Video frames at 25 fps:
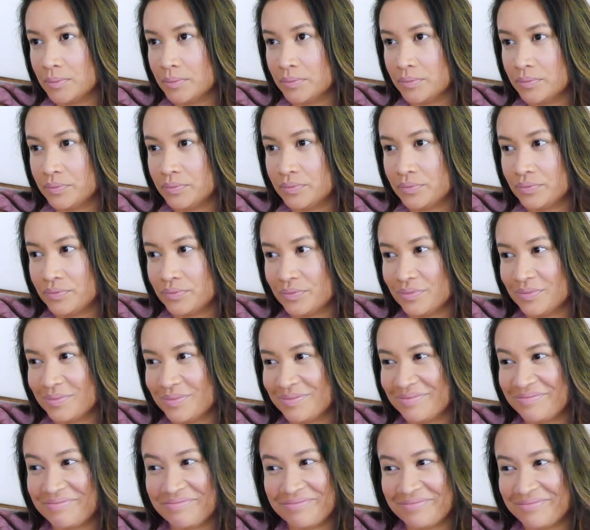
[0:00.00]

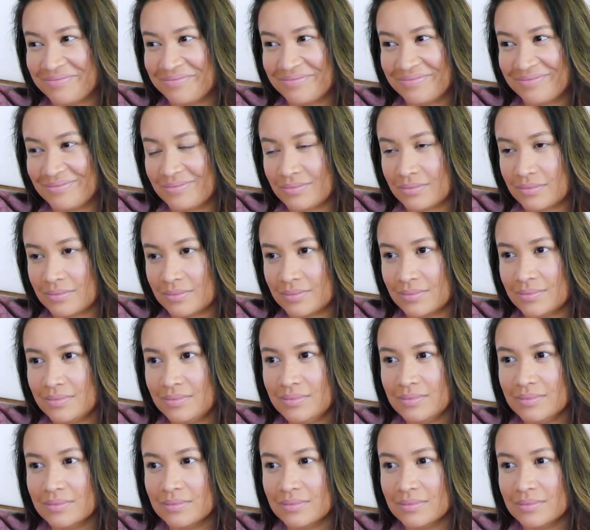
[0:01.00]
Nothing is said.